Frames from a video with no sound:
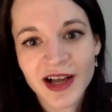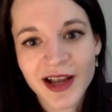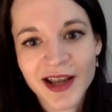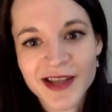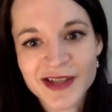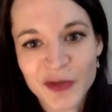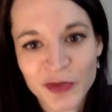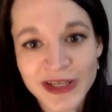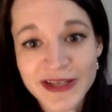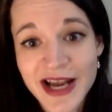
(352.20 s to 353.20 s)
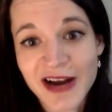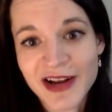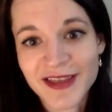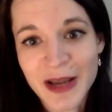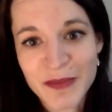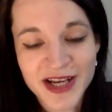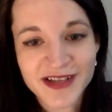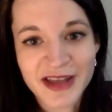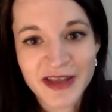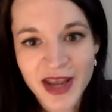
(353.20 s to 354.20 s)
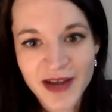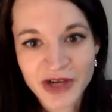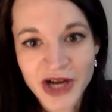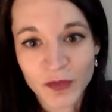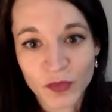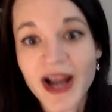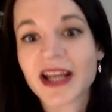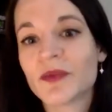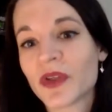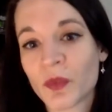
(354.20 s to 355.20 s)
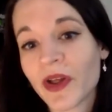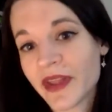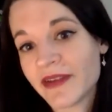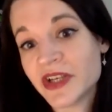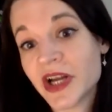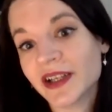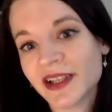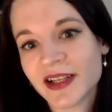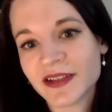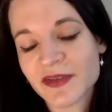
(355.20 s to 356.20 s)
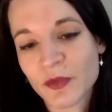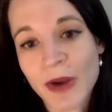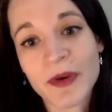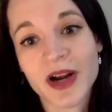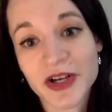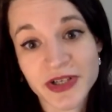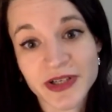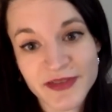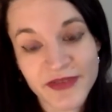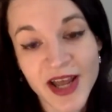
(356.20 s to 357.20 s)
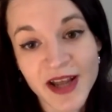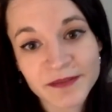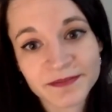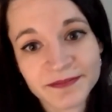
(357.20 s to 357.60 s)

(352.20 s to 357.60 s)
is a really scary thing, because then they have got to reckon with what they've done and the repercussions of that.